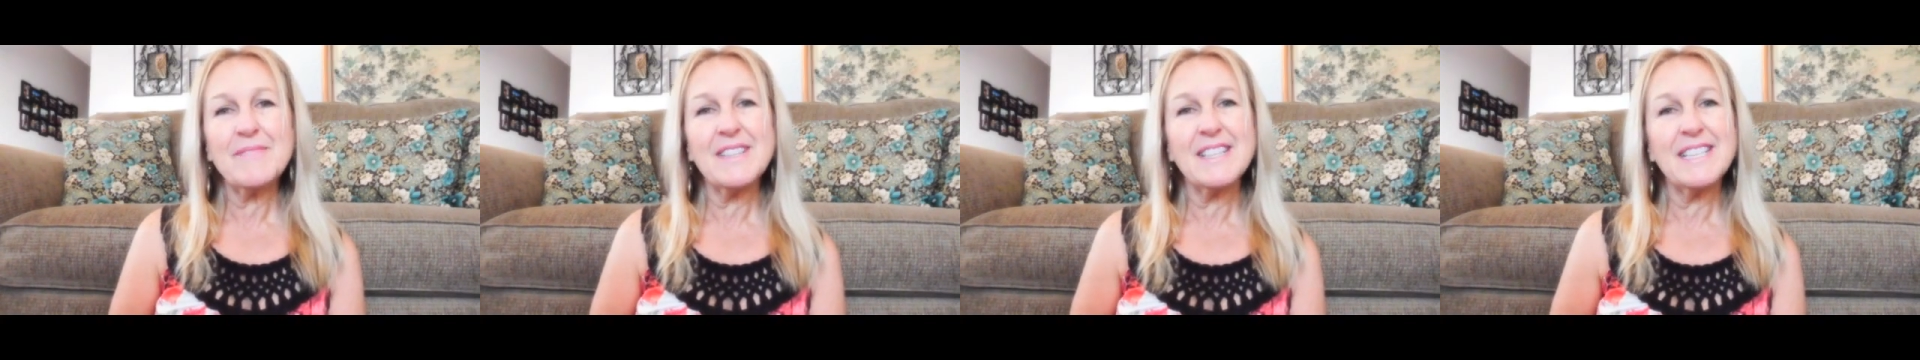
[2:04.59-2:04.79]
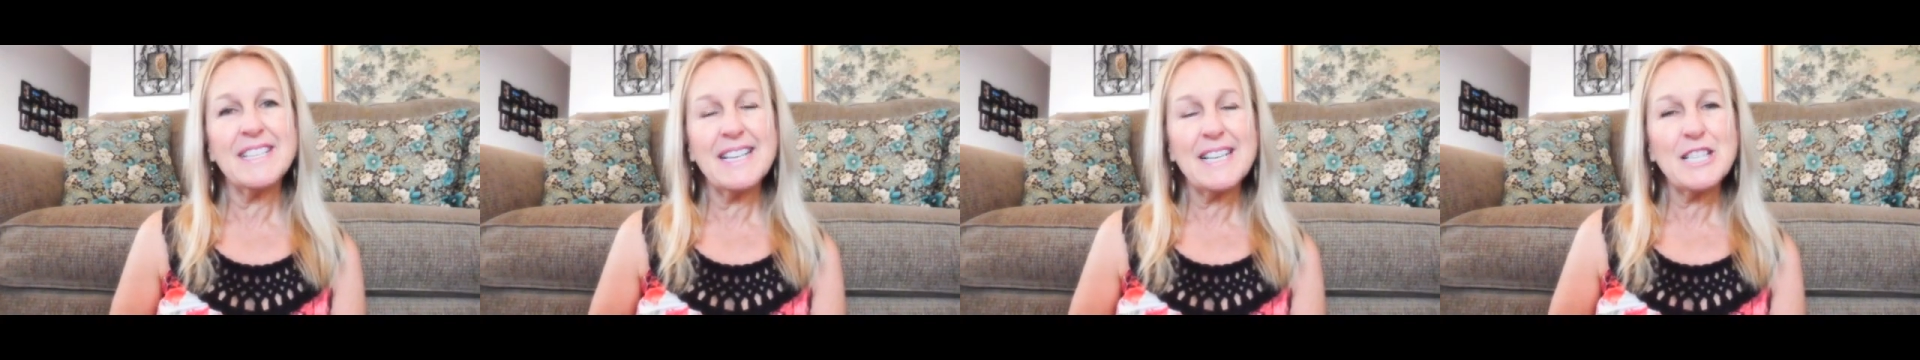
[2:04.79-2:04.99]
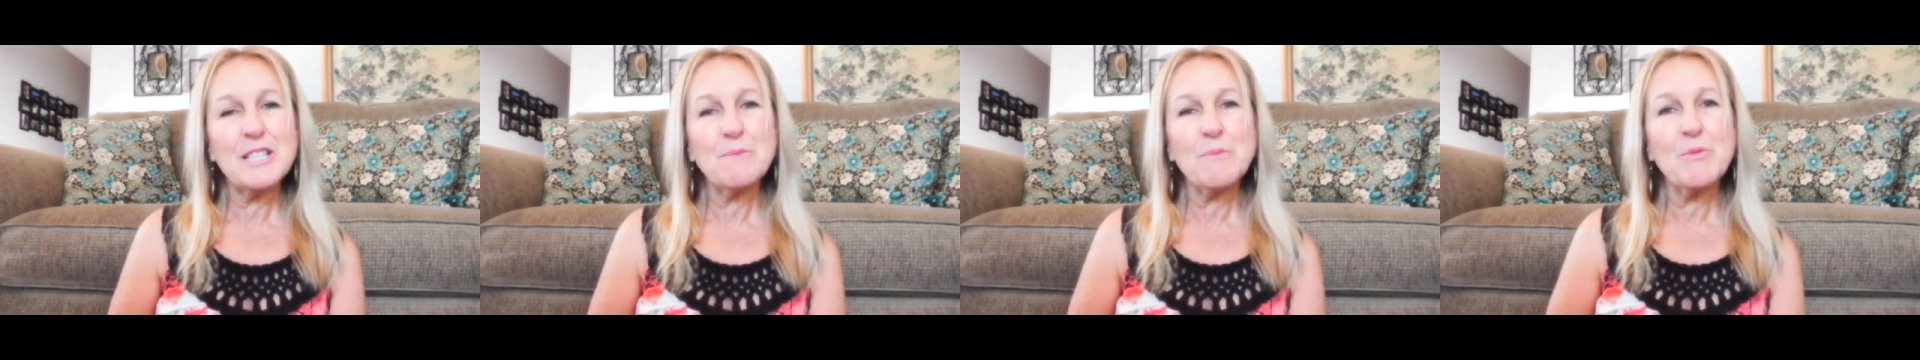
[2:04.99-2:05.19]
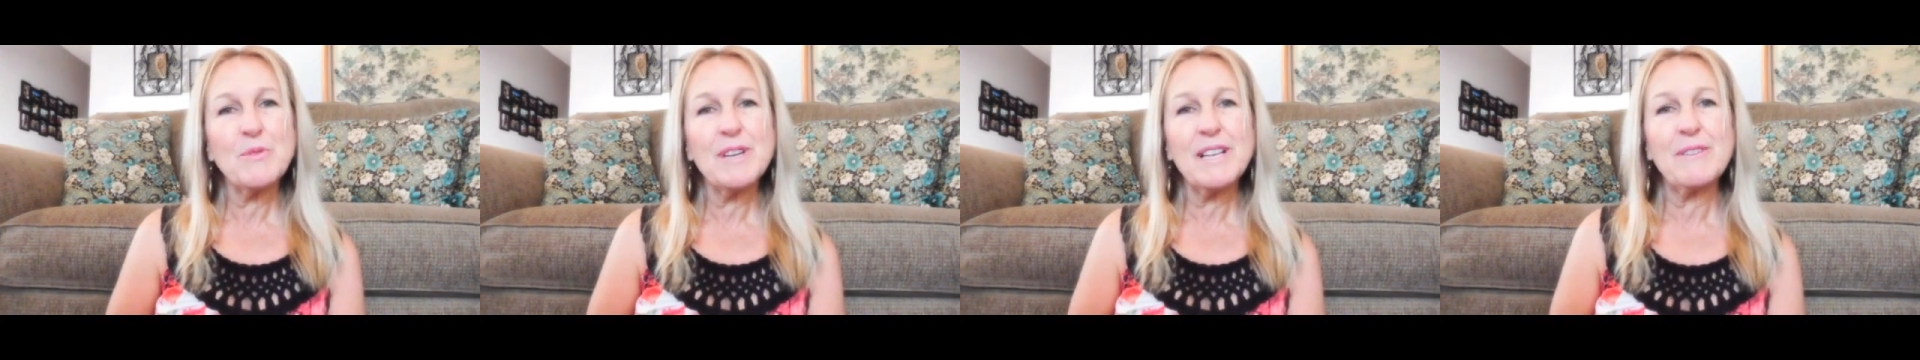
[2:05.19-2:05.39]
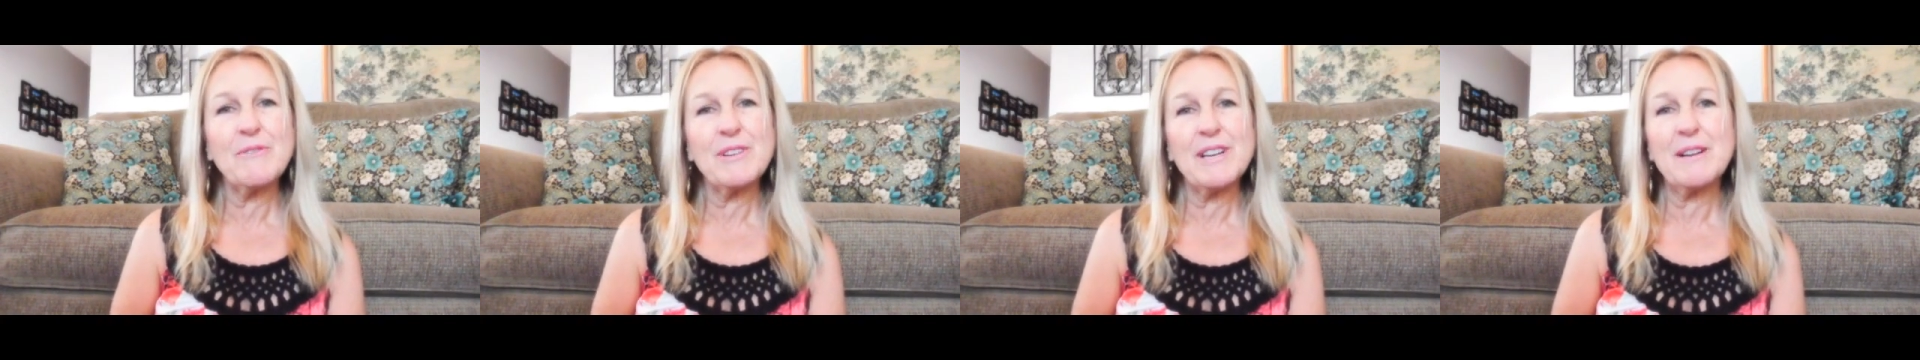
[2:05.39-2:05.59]
the next
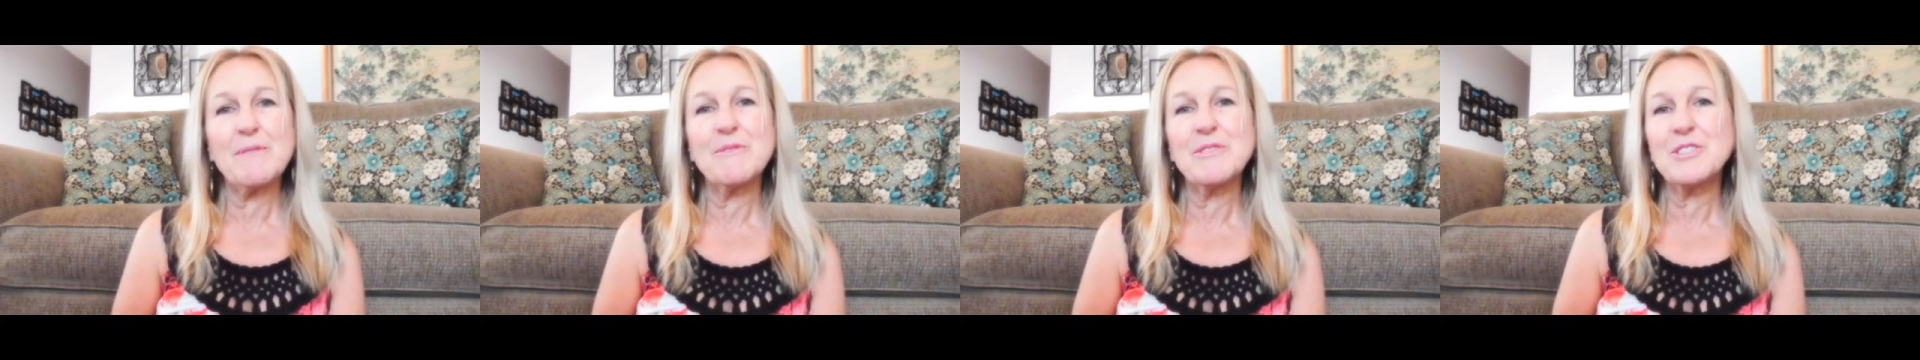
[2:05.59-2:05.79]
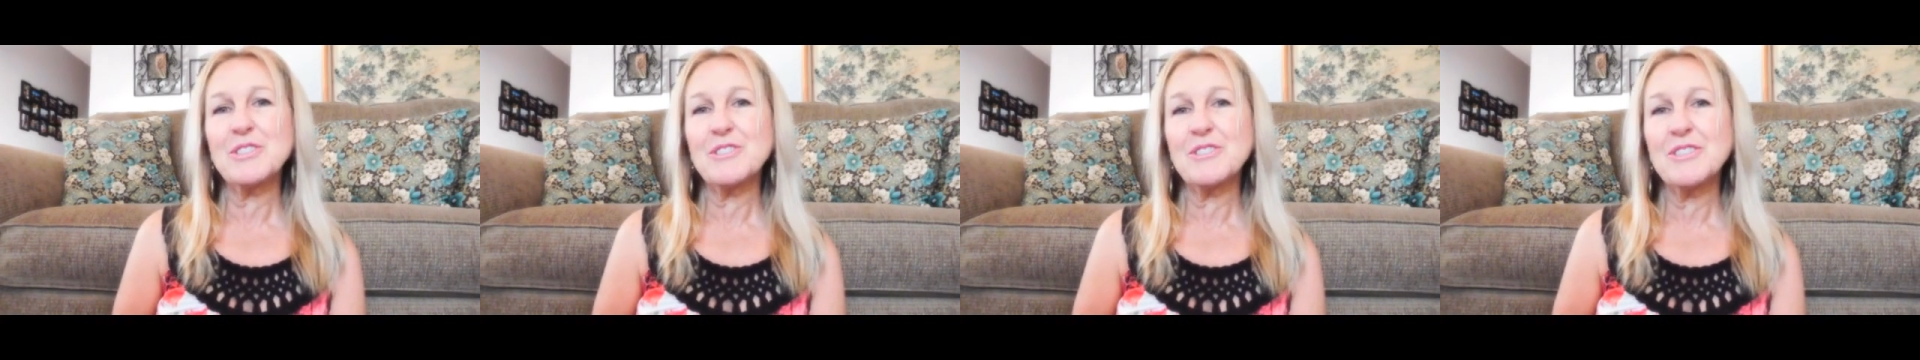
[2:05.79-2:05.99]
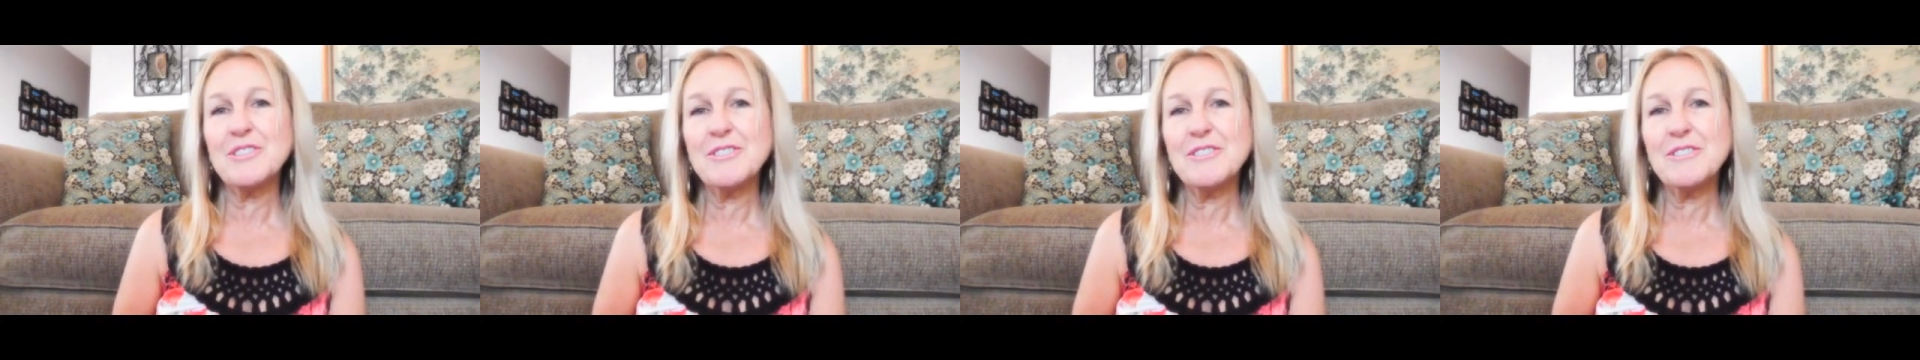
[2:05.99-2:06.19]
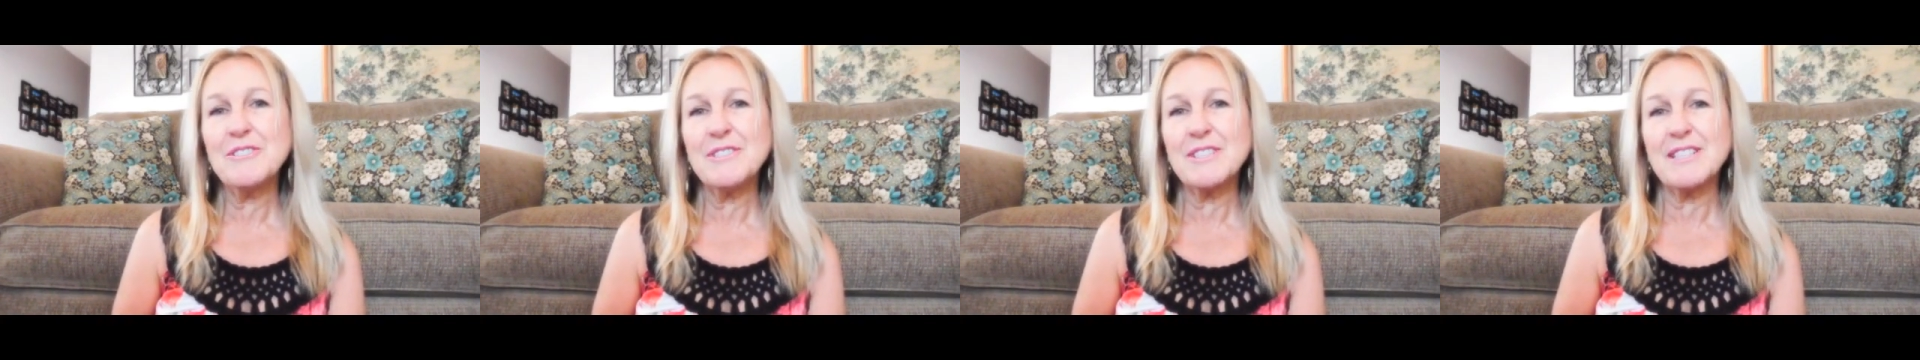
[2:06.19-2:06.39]
morning what I want you to do